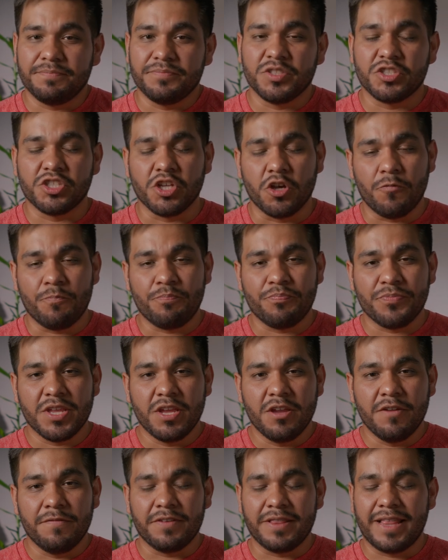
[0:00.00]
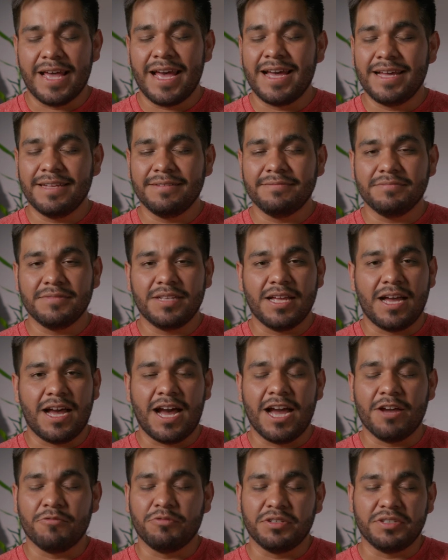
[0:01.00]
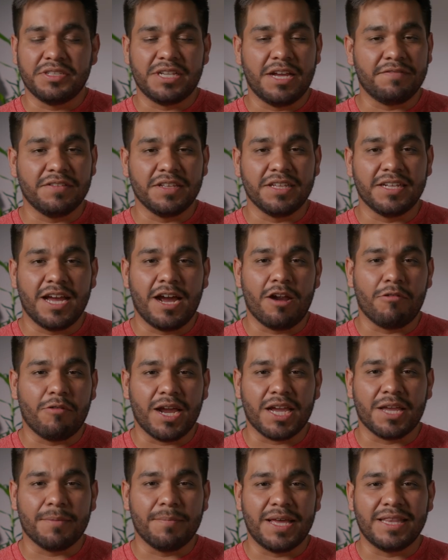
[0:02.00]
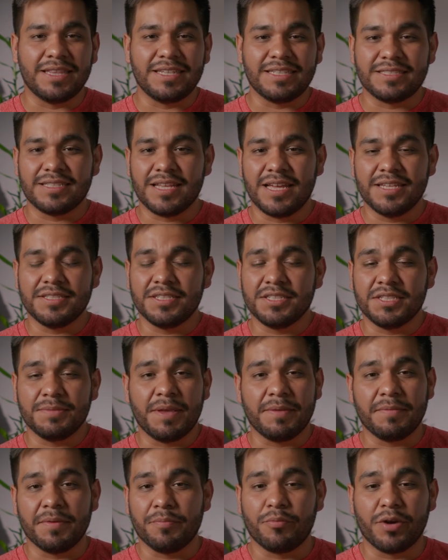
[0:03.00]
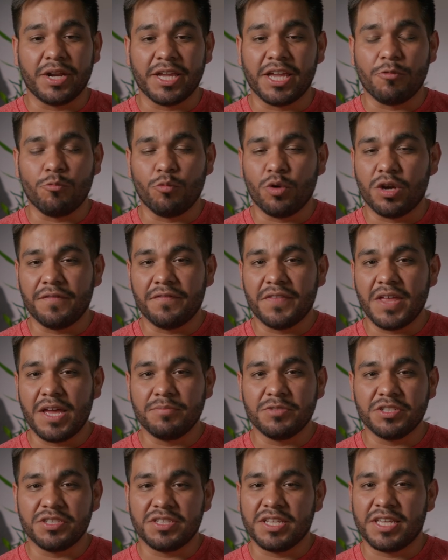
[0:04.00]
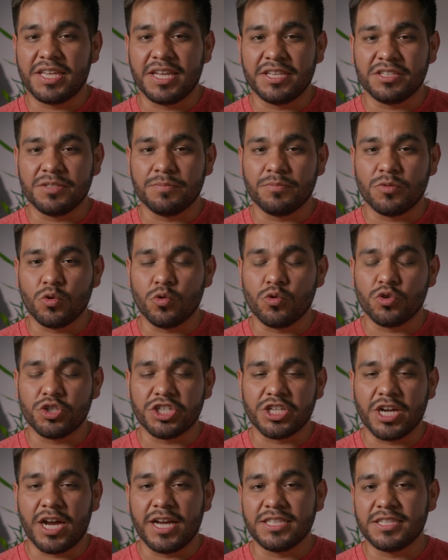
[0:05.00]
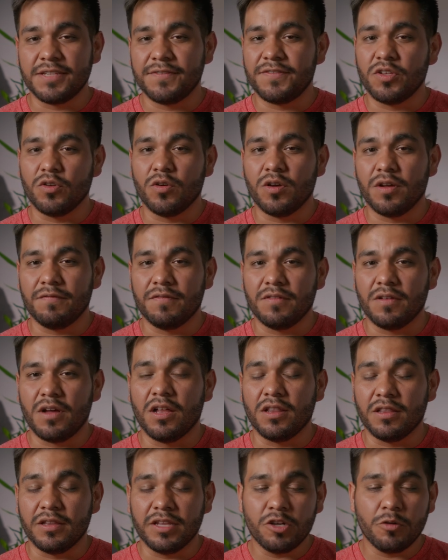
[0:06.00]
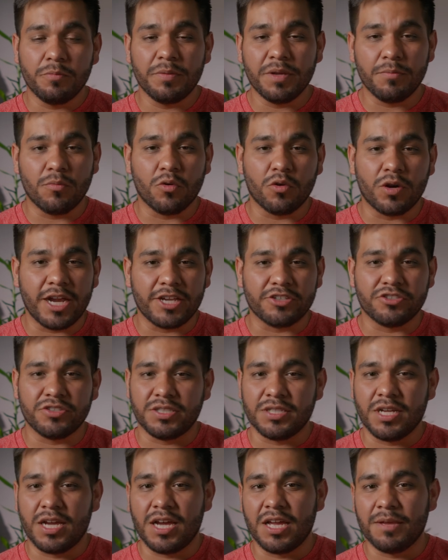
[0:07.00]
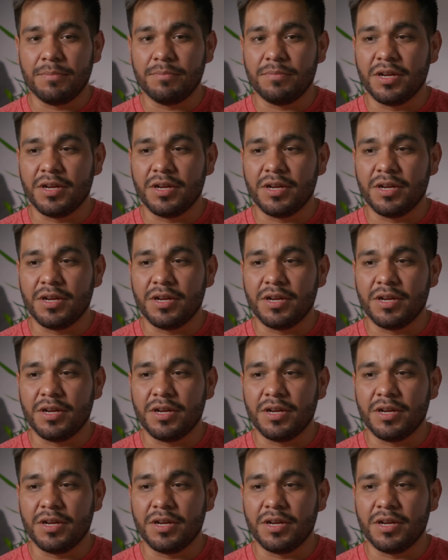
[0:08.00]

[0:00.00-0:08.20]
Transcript: So for that, I would definitely not recommend these lenses, maybe bringing one of them just to get some cool shots if you have a little bit more extra time.